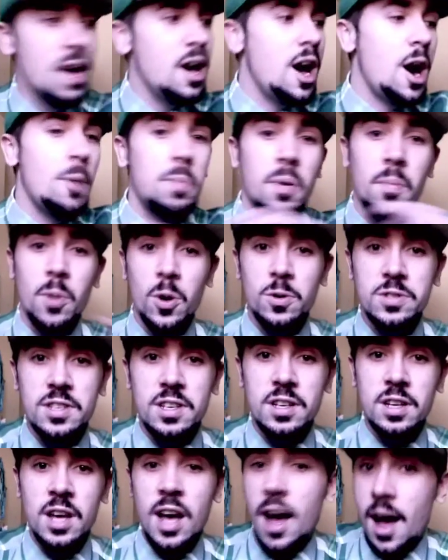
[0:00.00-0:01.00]
I'll promote
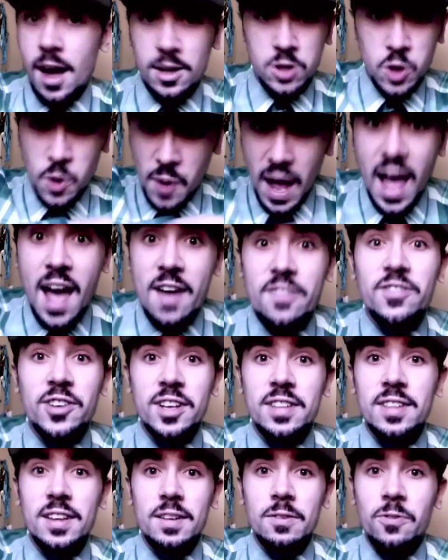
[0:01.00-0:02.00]
it, I'll do
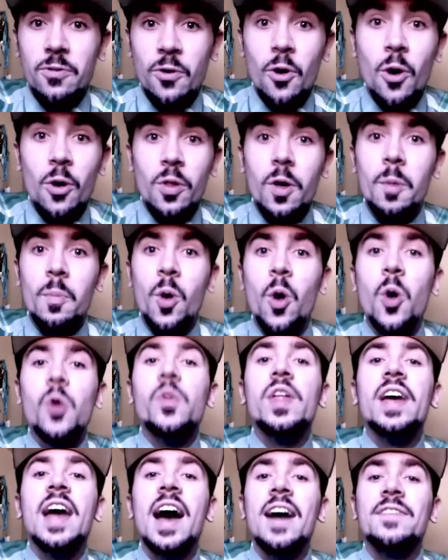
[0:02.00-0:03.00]
everything for them. All
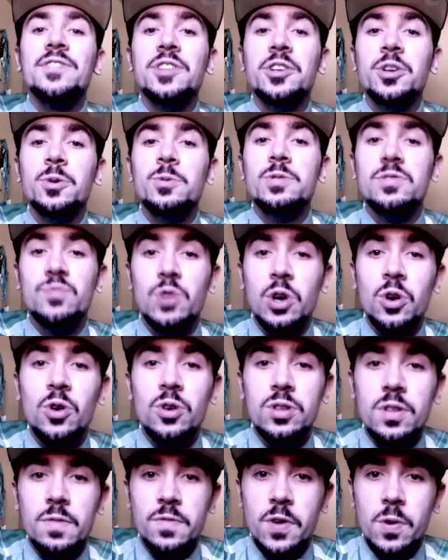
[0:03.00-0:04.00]
they have to do is
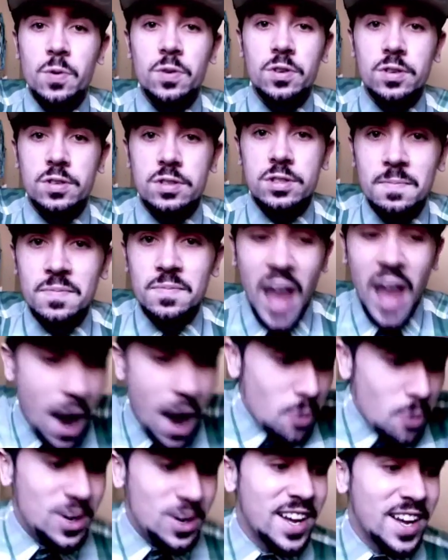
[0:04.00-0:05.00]
record the vocals.
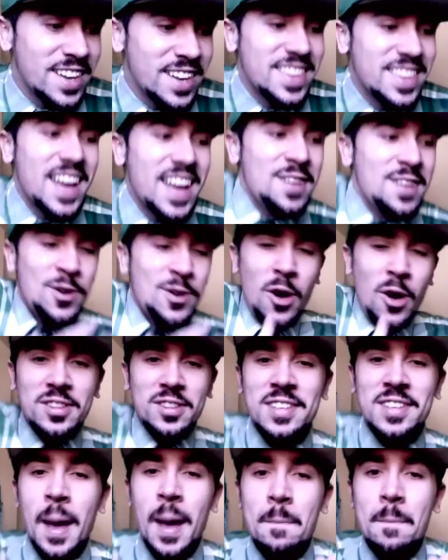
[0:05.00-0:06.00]
How can they
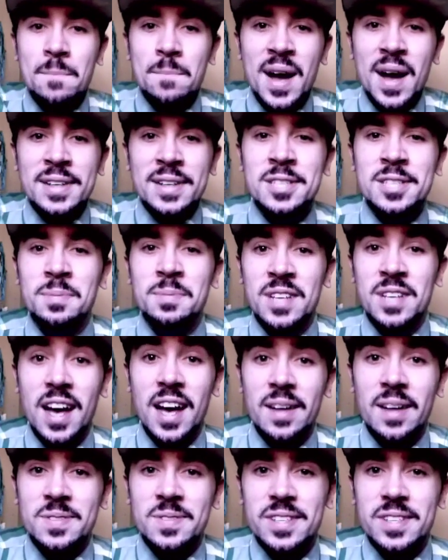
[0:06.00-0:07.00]
not get back to me
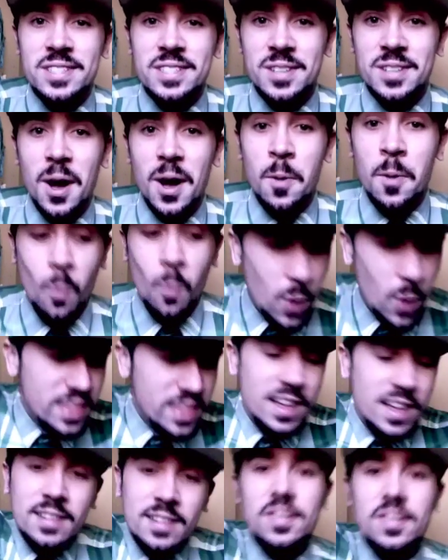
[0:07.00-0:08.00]
after this time with it